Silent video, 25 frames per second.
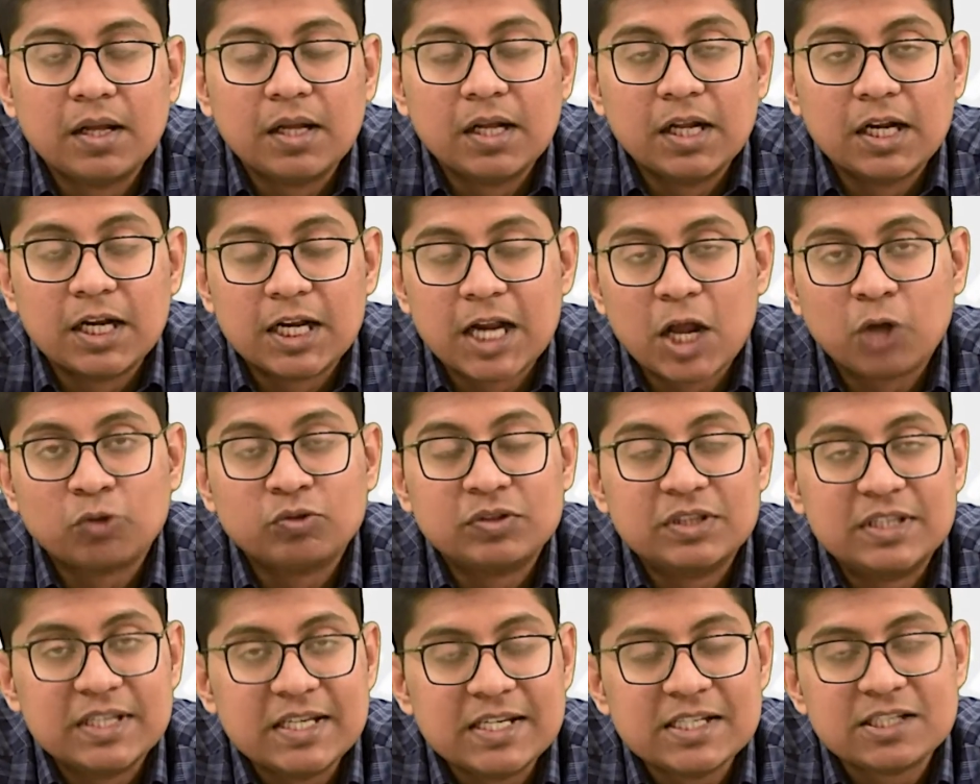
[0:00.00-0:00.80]
Now,
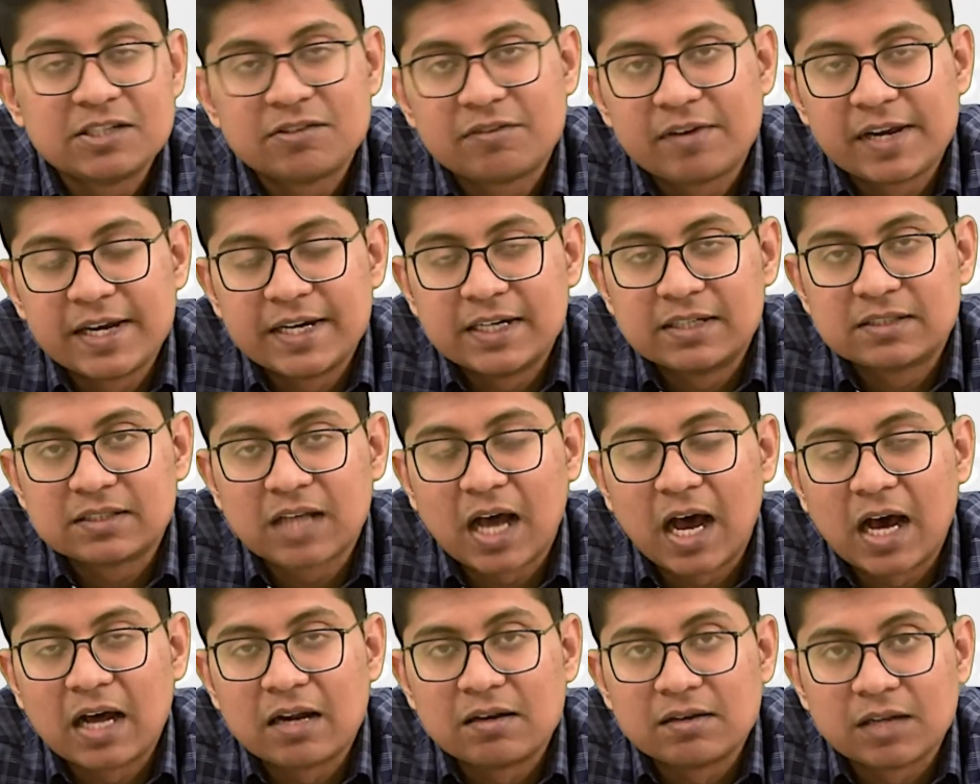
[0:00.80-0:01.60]
these traits
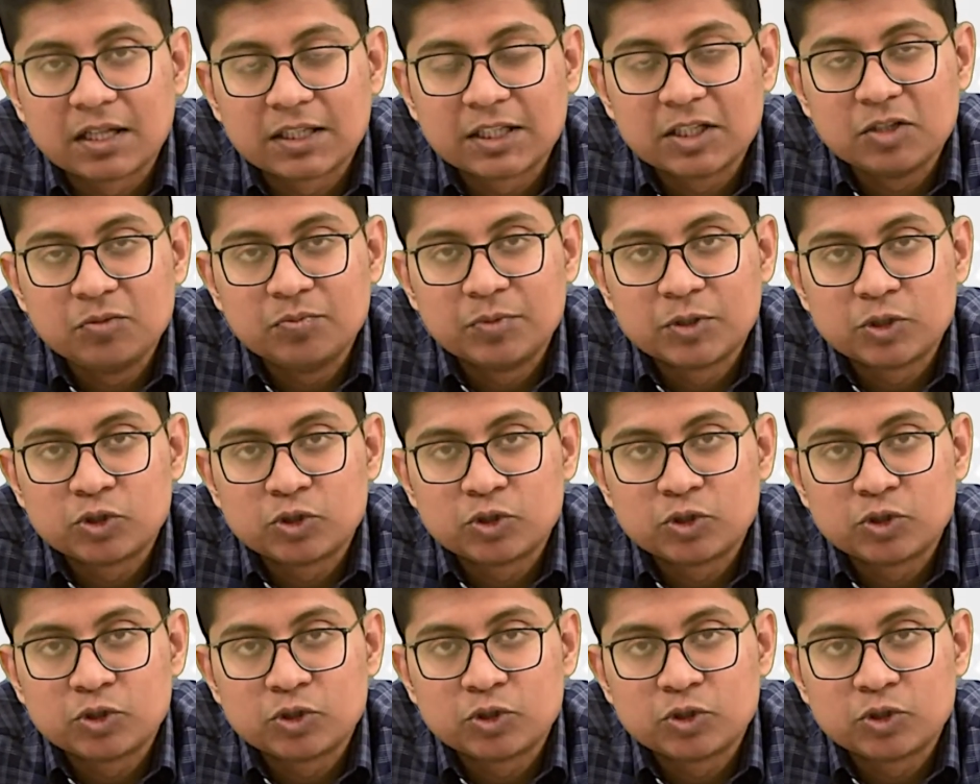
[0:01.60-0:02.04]
are nothing but